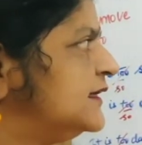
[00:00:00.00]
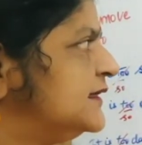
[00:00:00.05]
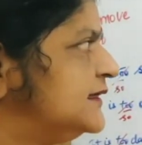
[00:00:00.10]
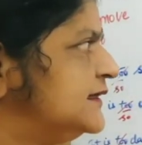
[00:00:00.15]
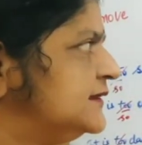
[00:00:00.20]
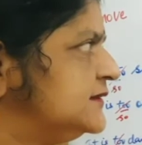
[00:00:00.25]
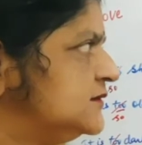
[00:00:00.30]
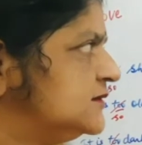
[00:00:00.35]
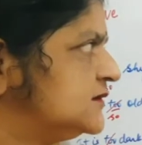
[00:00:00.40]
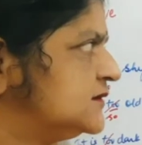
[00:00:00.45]

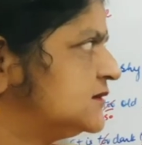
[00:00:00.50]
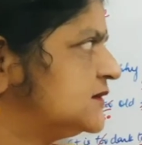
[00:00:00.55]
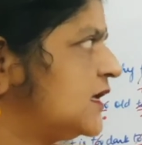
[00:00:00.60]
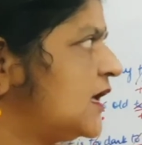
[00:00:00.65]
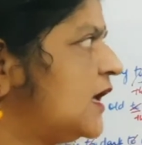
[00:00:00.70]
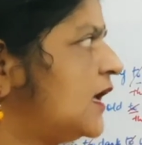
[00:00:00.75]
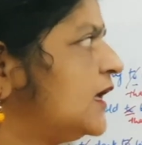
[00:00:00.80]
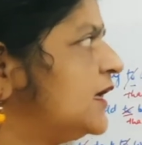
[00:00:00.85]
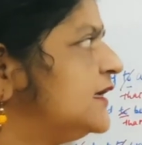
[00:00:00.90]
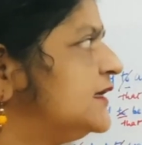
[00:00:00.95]

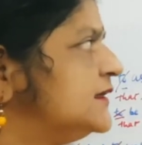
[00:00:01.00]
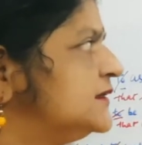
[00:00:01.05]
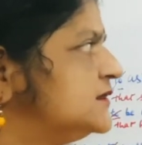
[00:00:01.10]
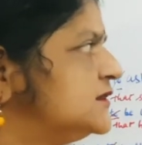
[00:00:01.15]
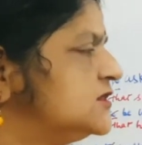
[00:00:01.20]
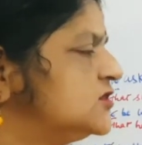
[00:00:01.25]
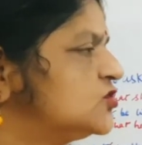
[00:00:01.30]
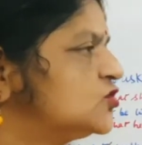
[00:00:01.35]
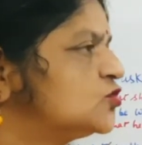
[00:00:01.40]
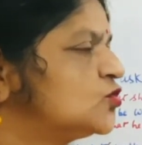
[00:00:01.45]
as
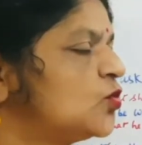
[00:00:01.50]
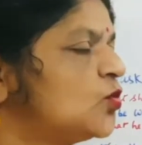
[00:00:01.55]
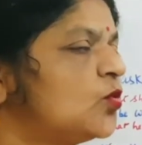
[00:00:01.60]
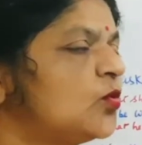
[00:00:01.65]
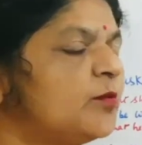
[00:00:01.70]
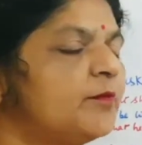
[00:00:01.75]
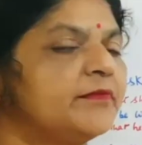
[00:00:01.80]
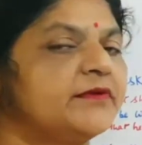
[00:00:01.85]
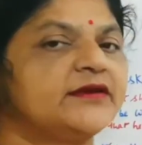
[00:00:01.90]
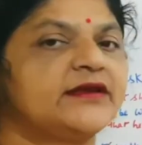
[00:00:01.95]
it is
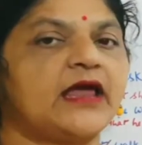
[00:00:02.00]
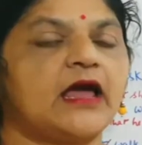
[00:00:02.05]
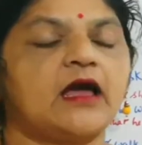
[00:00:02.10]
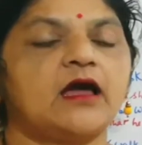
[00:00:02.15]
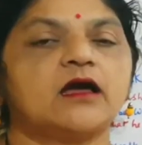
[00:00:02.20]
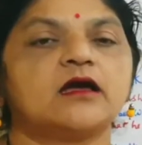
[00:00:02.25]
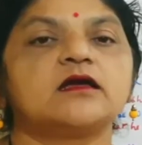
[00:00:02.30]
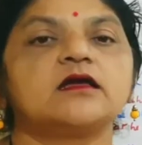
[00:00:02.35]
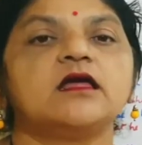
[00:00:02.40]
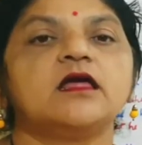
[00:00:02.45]
so
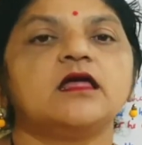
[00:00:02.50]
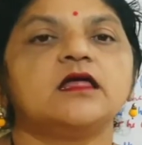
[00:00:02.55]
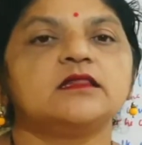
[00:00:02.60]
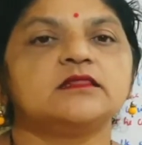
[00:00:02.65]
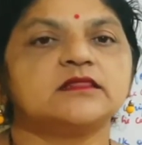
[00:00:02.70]
dark